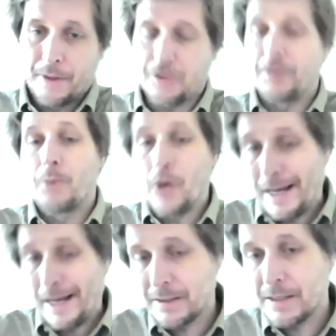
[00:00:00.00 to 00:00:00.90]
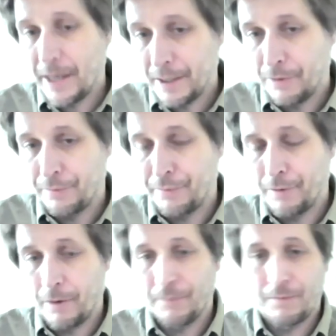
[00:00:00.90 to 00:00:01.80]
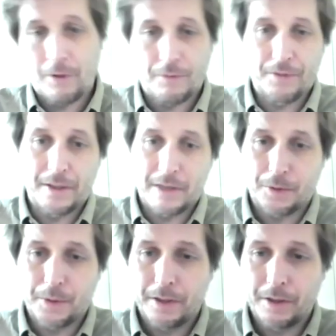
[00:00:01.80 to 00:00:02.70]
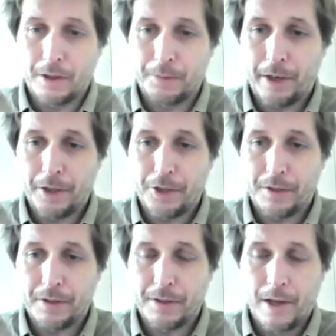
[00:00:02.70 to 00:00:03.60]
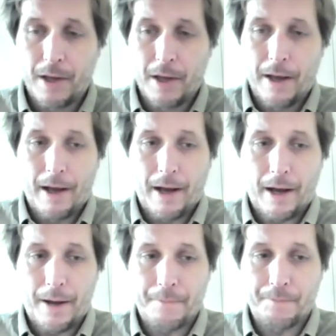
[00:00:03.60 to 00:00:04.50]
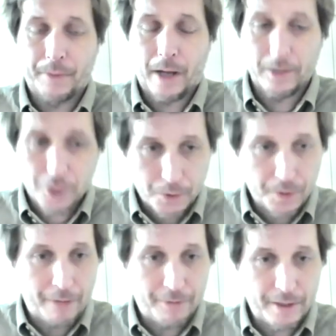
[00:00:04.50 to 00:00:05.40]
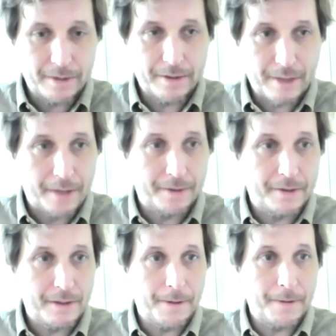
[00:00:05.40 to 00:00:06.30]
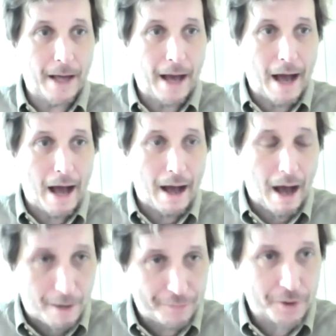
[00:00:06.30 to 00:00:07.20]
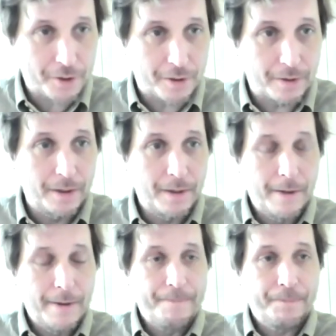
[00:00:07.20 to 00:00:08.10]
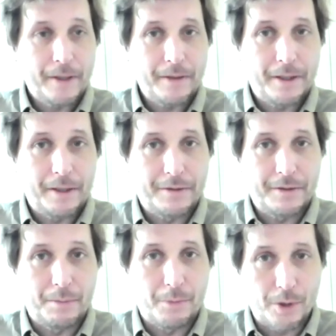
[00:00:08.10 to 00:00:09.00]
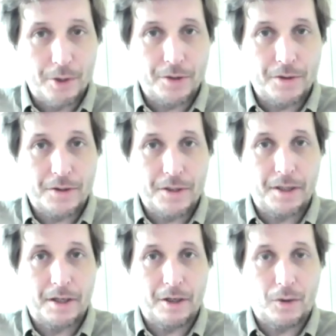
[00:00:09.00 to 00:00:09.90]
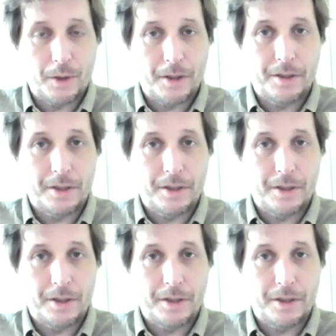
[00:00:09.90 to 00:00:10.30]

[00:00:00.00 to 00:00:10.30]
So the moral hazard side of these liquidity operations. I'll show you evidence that after these emergency liquidity